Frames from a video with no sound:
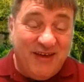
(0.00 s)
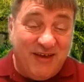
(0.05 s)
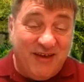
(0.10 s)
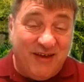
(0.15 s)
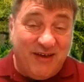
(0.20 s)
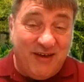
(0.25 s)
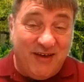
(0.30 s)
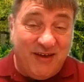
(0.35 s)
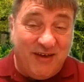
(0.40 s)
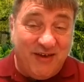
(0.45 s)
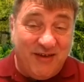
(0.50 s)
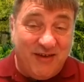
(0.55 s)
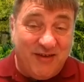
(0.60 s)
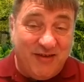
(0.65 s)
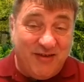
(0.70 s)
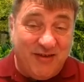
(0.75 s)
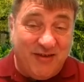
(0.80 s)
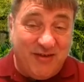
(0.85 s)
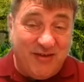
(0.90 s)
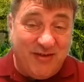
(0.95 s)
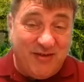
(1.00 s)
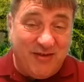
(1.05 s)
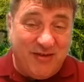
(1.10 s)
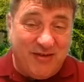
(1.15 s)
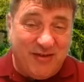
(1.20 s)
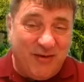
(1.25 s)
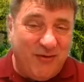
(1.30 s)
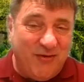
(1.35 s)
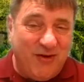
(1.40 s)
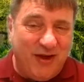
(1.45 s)
And
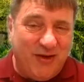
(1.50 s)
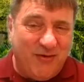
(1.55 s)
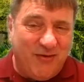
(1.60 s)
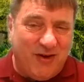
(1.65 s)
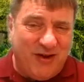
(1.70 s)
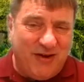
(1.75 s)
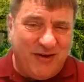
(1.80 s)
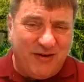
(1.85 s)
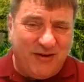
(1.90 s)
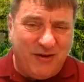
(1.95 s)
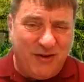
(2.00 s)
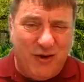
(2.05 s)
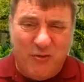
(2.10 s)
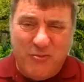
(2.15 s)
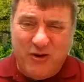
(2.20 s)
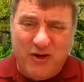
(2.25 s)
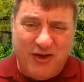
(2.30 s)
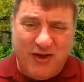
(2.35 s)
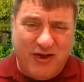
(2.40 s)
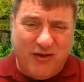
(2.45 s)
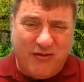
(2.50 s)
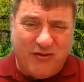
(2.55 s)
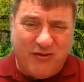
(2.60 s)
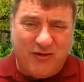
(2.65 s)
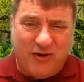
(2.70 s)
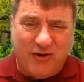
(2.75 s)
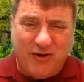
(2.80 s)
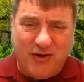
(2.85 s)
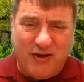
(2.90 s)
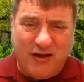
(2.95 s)
so anyway, nobody else
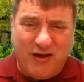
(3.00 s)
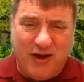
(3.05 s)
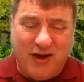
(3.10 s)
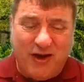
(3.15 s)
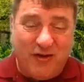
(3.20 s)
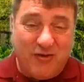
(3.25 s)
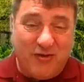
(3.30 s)
heard it. I